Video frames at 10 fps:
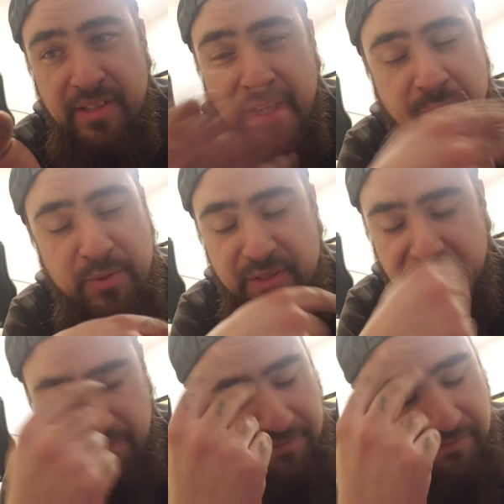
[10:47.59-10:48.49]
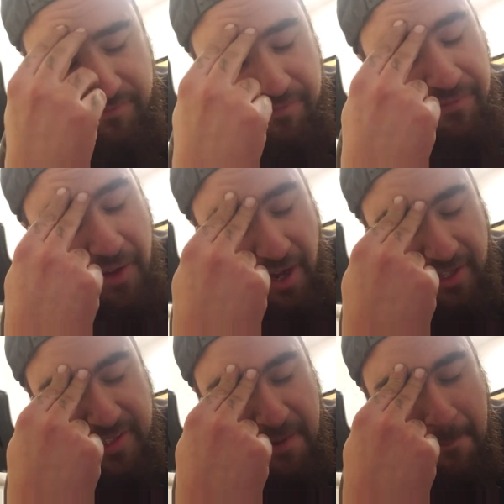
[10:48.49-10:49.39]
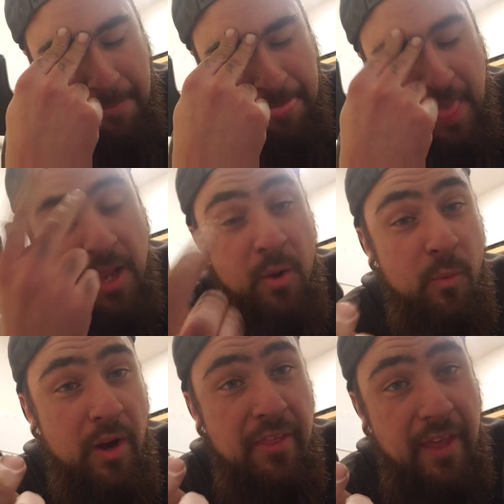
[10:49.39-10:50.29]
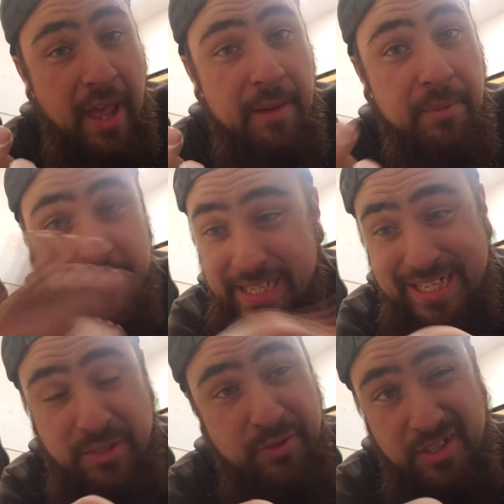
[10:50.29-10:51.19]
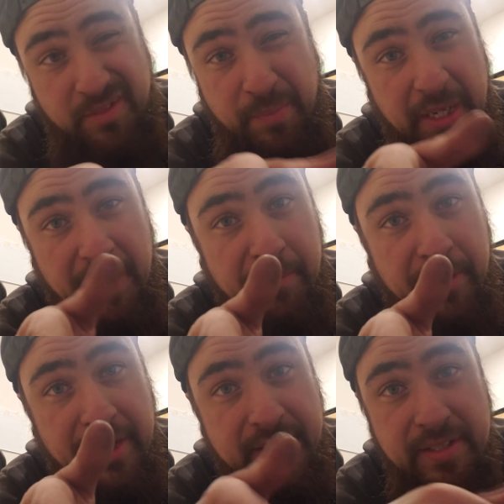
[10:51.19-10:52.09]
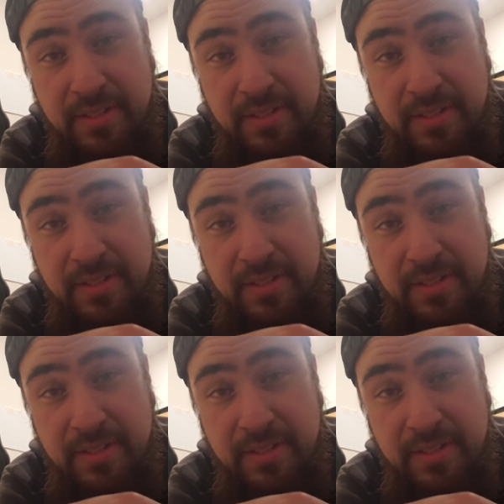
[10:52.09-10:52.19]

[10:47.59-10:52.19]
It was fucked. One of the head bolts actually was spinning in place.